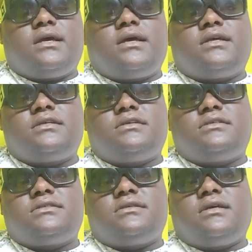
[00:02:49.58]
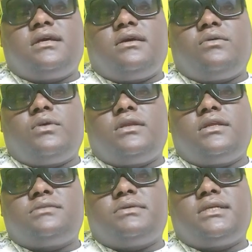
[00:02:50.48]
uh, when
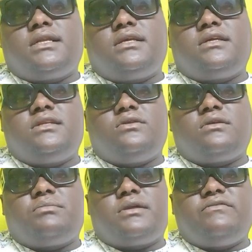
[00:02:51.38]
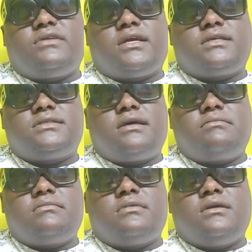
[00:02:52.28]
especially during pelvic
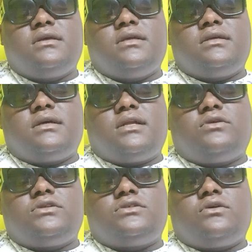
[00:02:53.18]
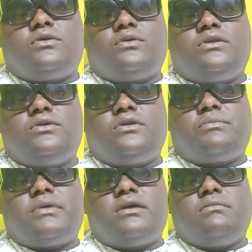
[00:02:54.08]
exam and also during
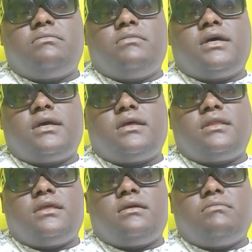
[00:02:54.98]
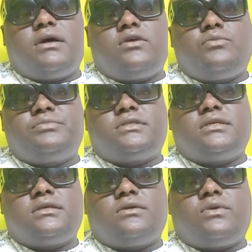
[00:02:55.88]
pi uh, the
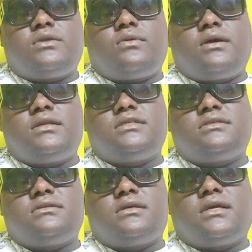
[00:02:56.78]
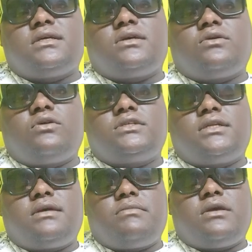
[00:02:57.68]
biopsy when one is uh,
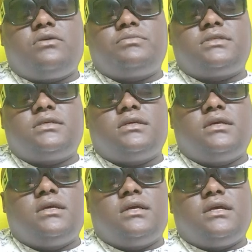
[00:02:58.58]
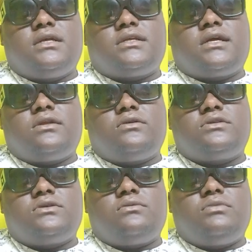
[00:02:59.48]
gotten a biopsy it can
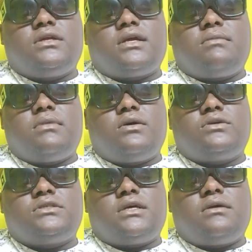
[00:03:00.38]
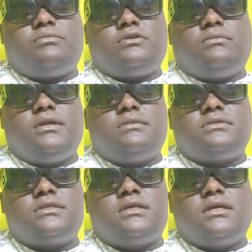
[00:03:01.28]
also bring about
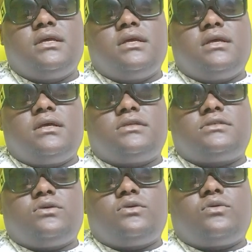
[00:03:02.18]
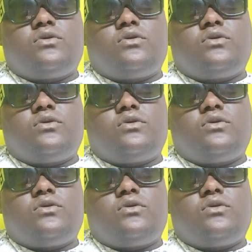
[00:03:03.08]
problems so